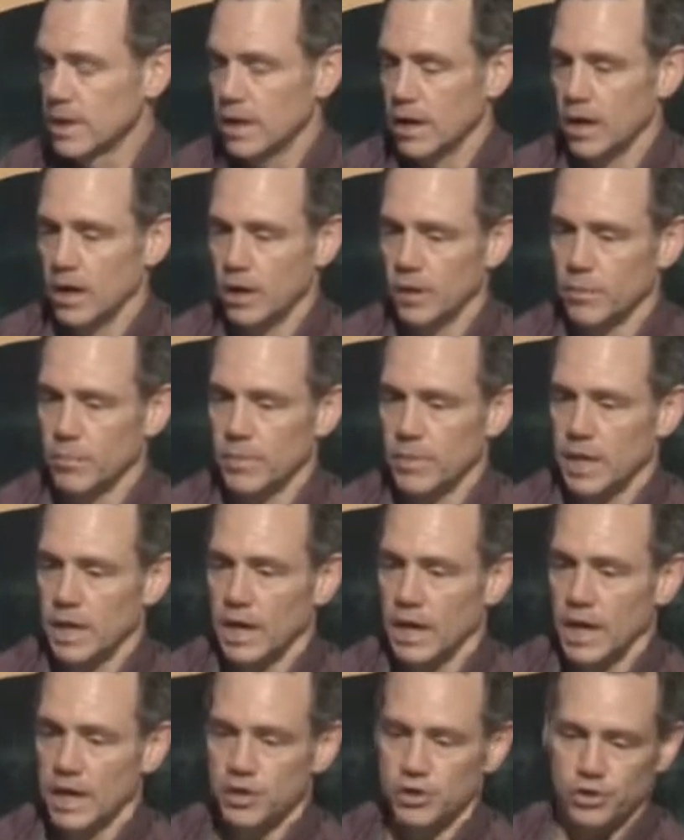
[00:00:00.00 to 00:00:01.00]
um,
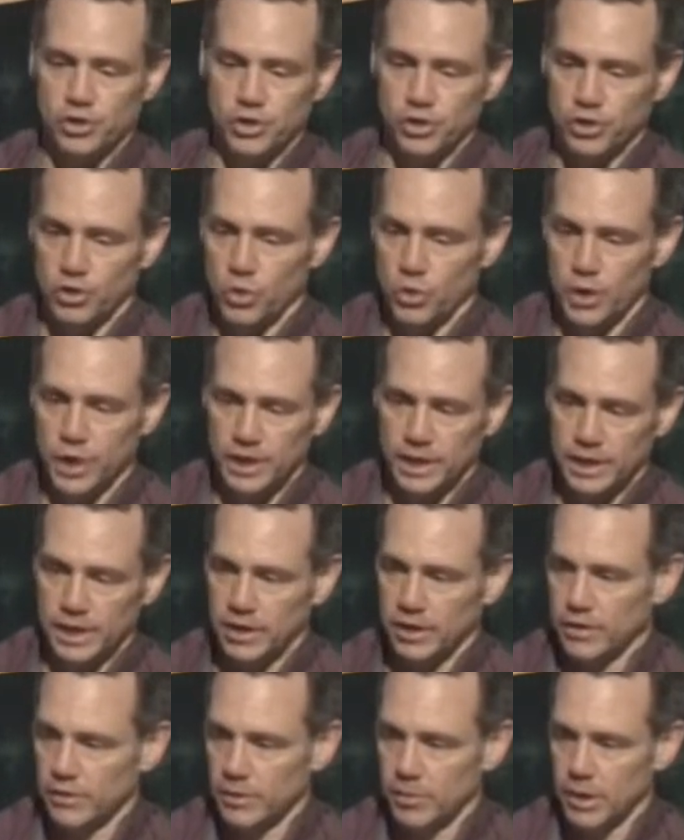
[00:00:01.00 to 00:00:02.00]
and you couldn't go in and
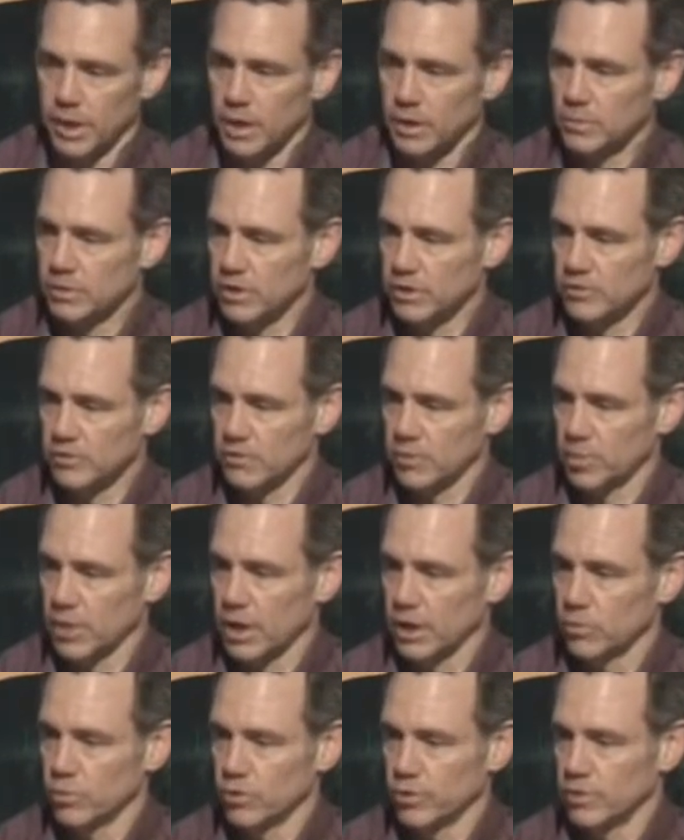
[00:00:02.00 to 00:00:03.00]
get on the bed because the
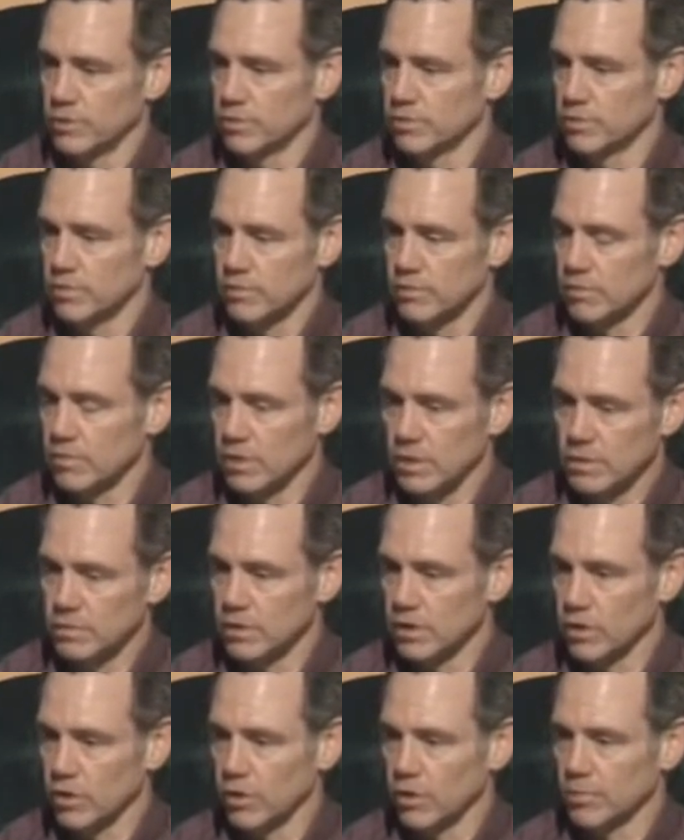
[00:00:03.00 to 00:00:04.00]
bed would
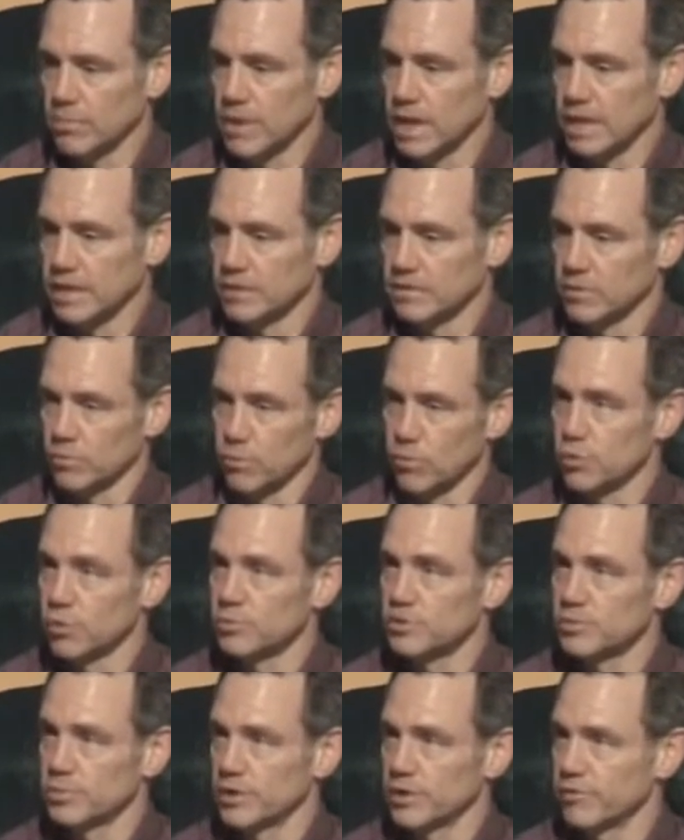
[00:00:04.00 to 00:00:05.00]
you know, it'd make the room
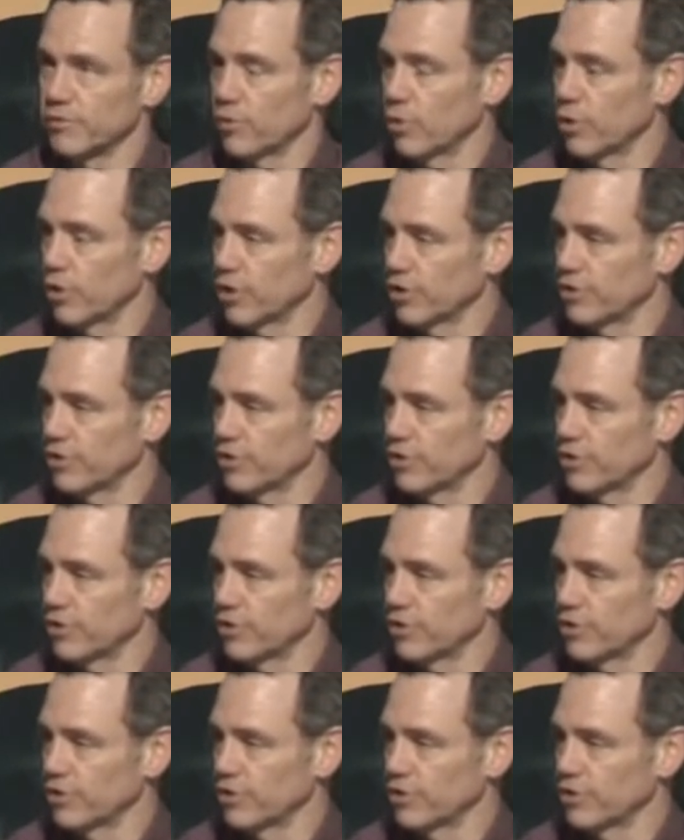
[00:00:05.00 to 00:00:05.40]
spin for her and